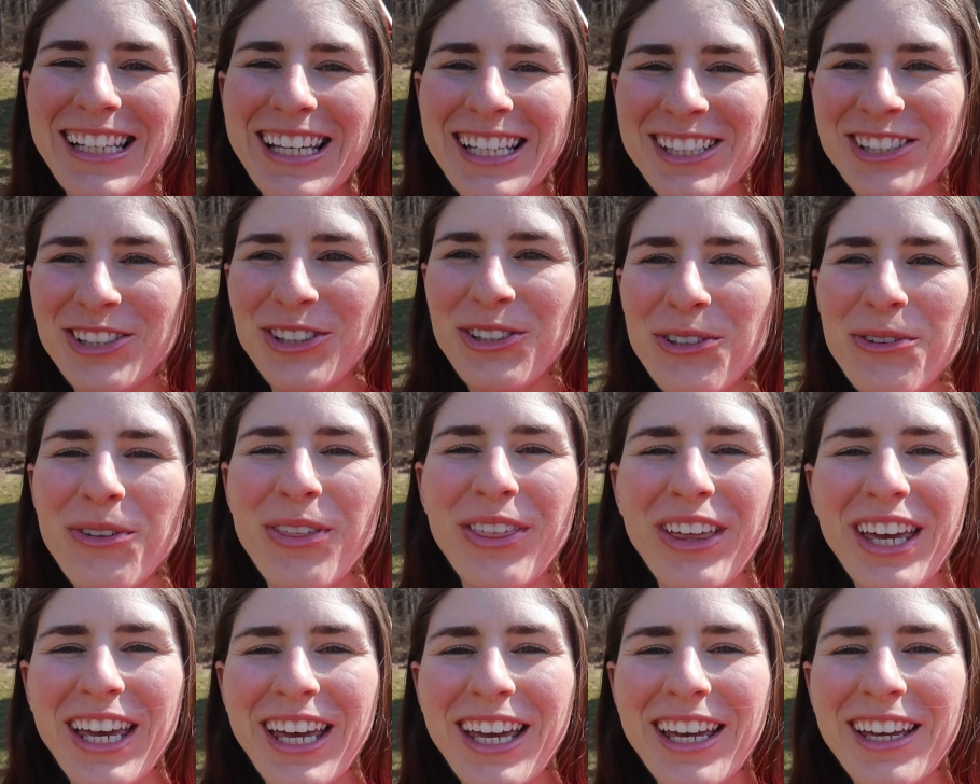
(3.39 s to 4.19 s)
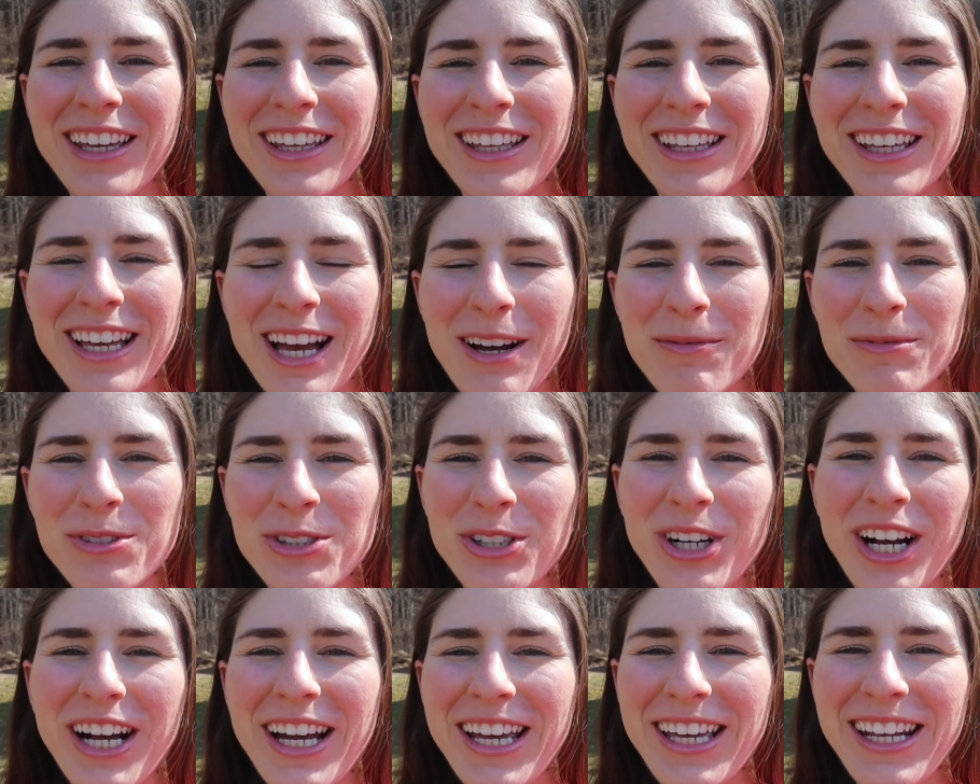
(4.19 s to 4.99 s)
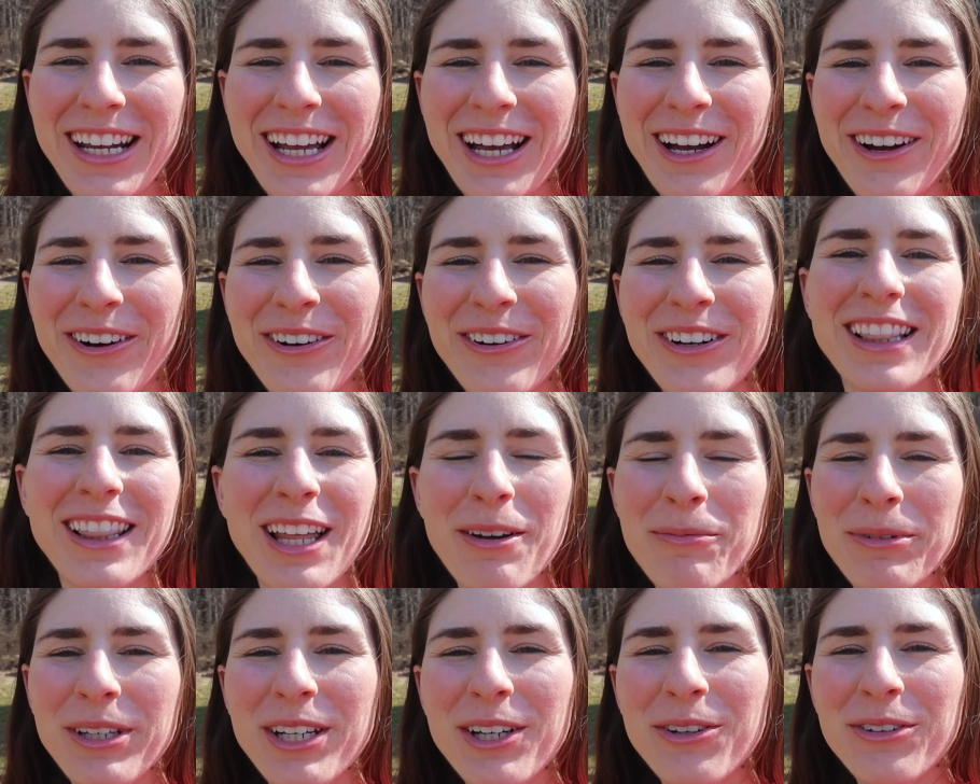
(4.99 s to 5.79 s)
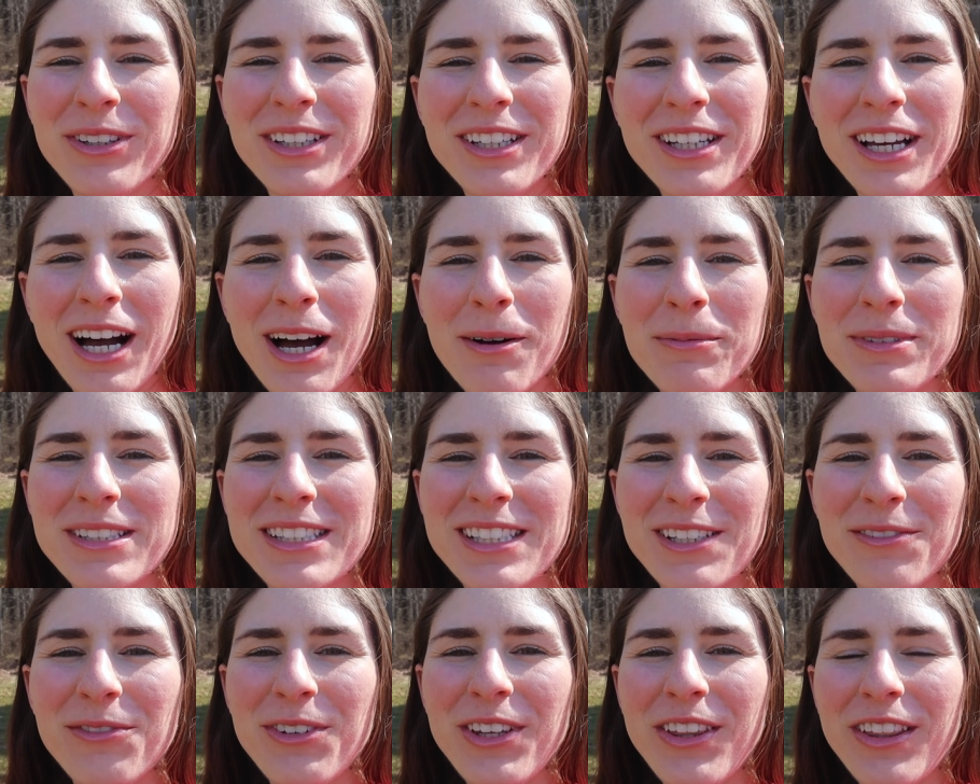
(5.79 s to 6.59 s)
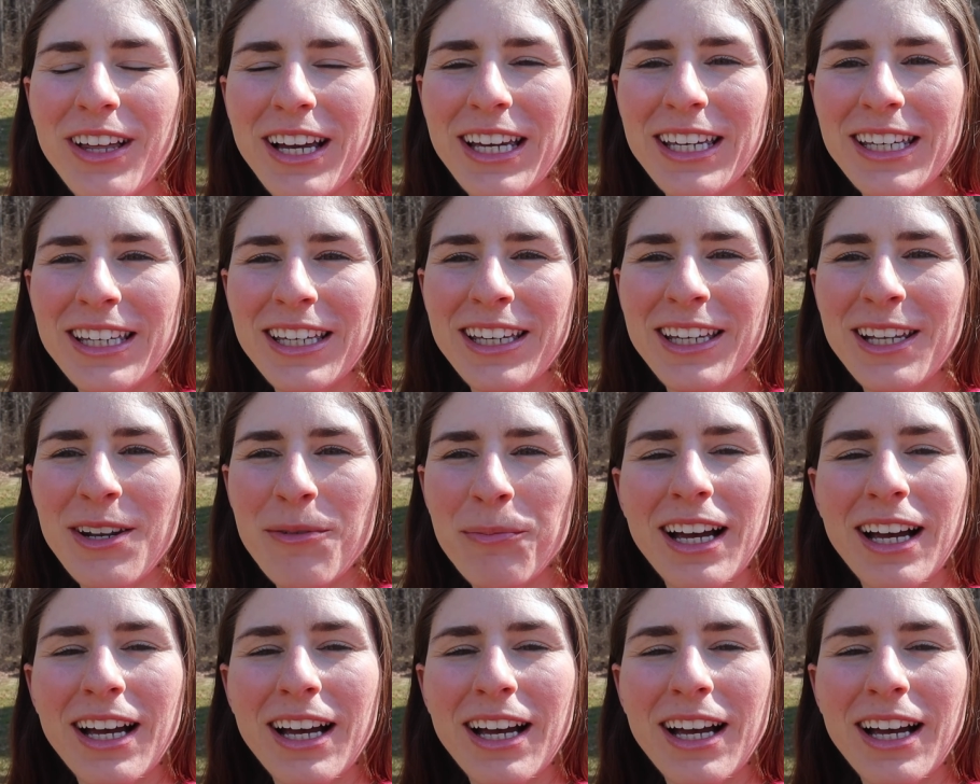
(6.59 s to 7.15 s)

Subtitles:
It's a new thing. I'm trying out. Let me know in the comments if you like it.